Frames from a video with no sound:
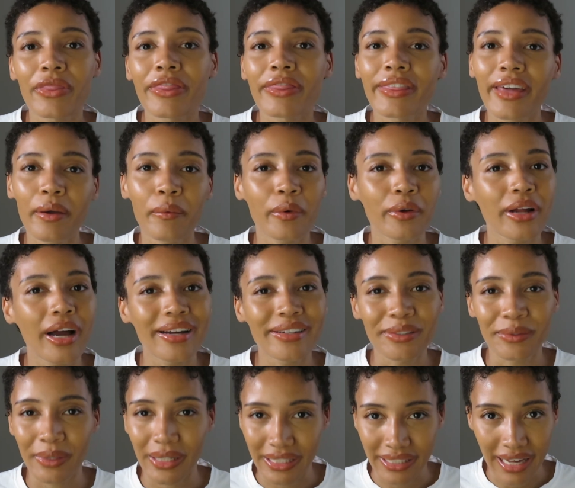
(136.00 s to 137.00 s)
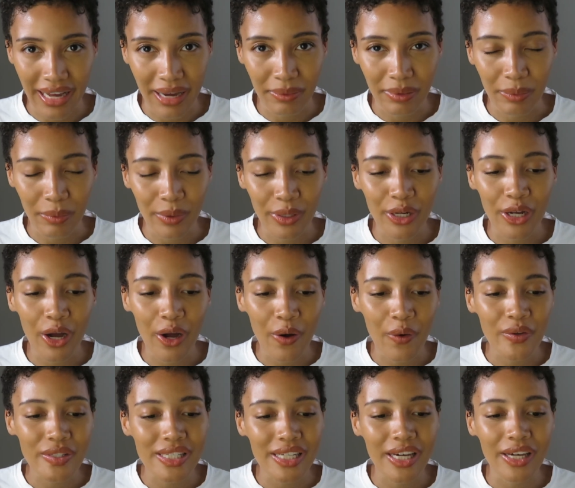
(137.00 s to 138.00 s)
They were not doing that. We would go
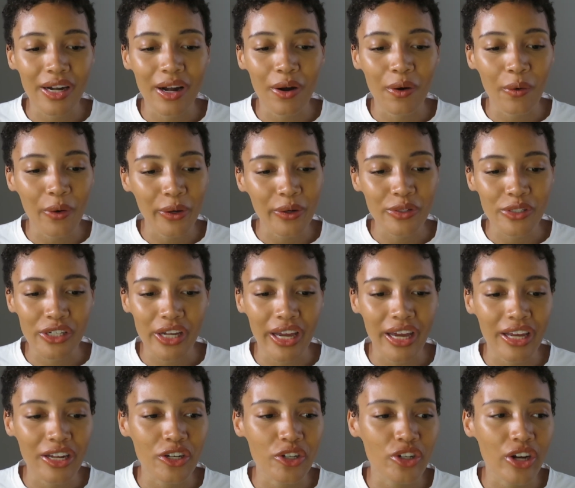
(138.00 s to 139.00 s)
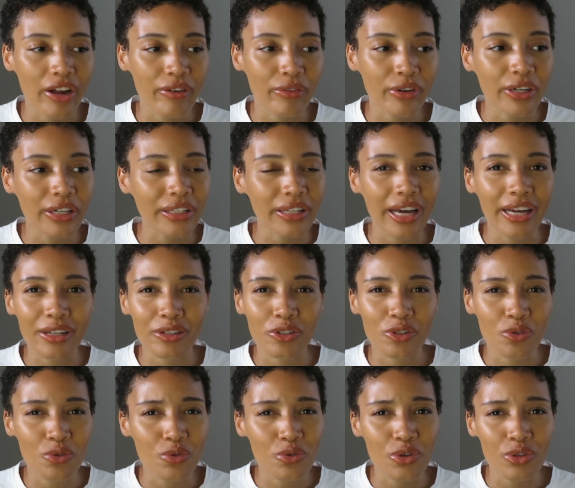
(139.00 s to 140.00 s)
to get our oil changed every
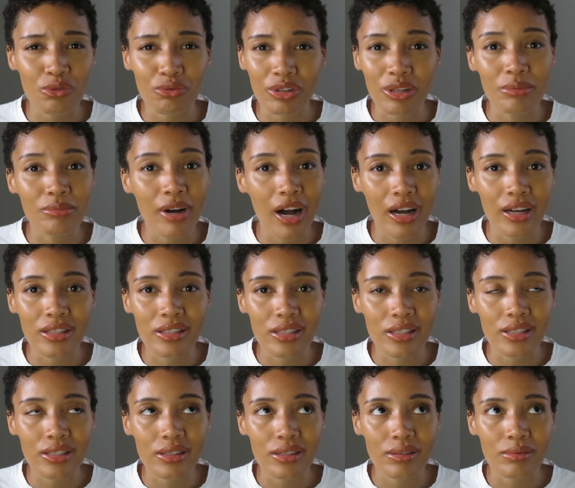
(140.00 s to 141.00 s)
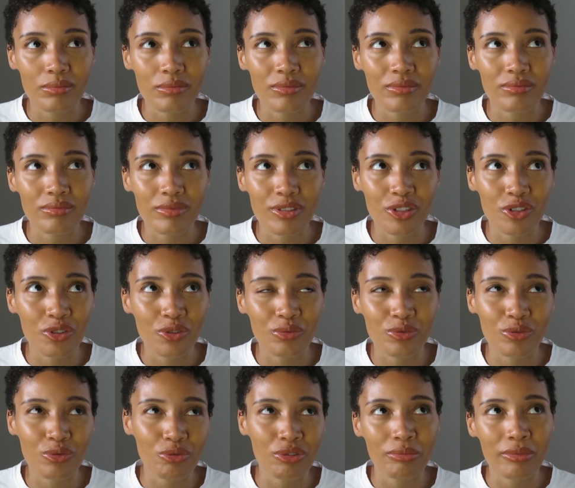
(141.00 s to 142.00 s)
2 to 3 months.
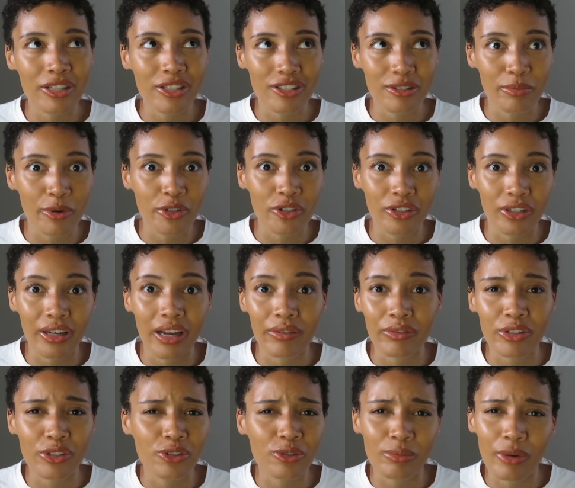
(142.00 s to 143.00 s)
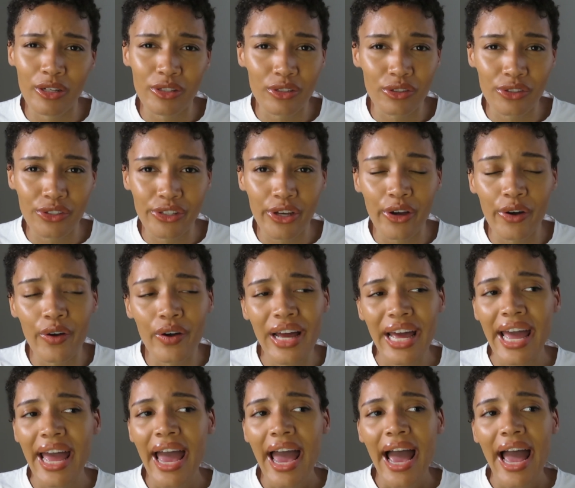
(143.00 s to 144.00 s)
3 months is pushing it, every 2 months or so.
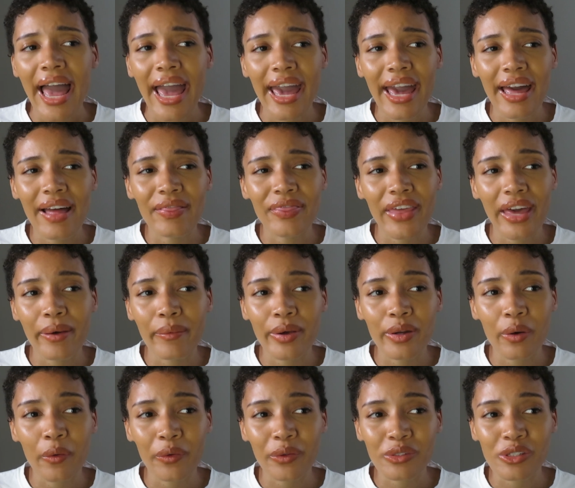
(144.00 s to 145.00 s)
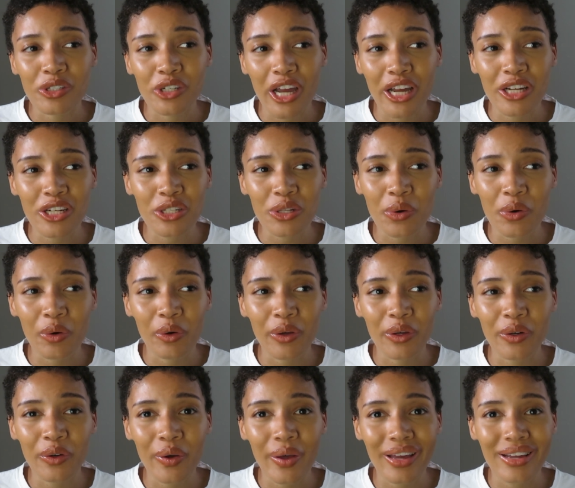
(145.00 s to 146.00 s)
And they would change the
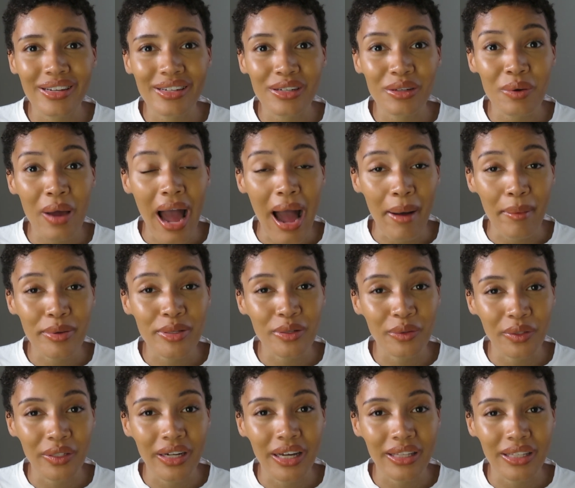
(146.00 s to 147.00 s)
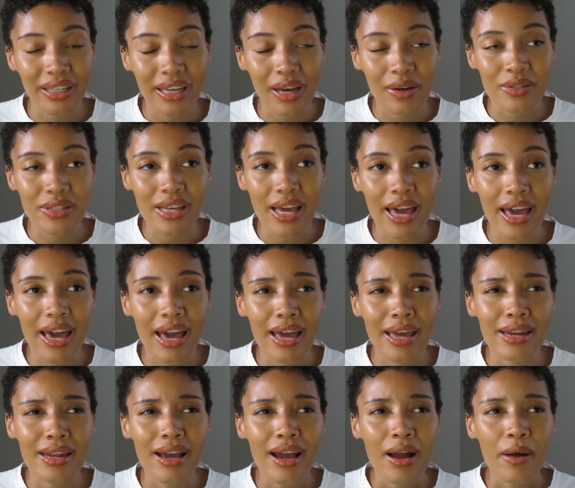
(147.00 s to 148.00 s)
oil and do absolutely nothing else.
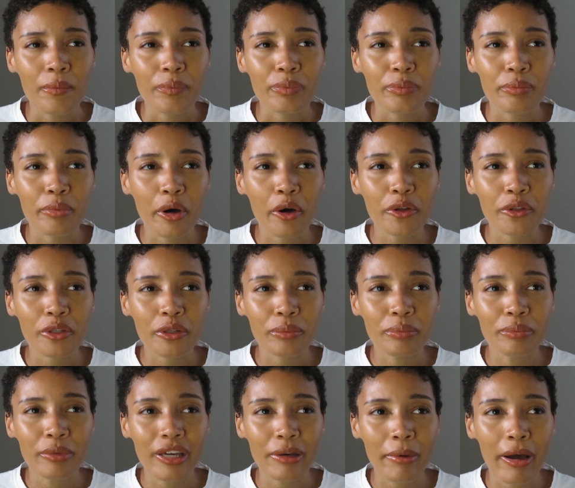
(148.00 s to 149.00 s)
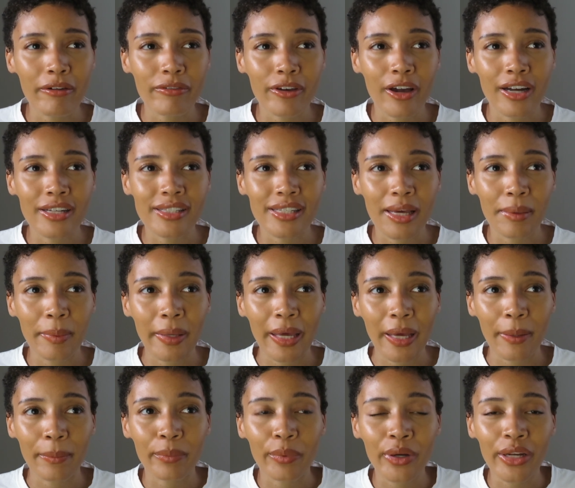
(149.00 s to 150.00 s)
And both me and my fiance
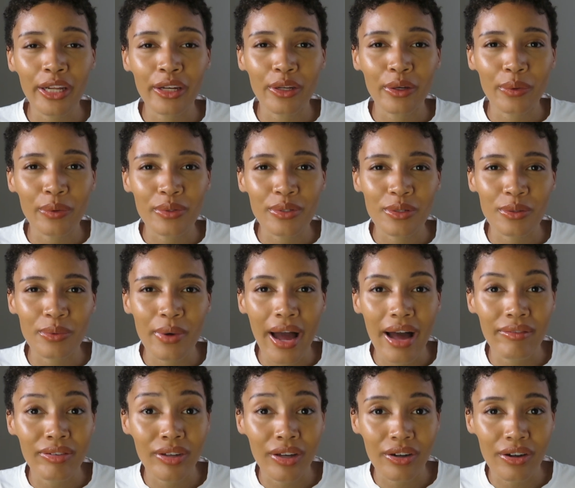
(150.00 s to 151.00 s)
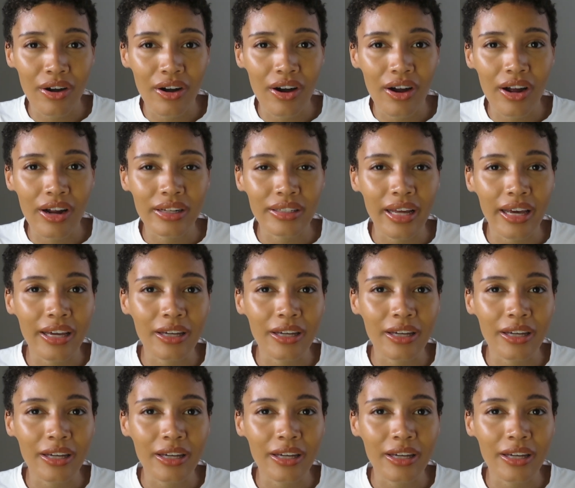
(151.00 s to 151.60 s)
being pretty new to having a car,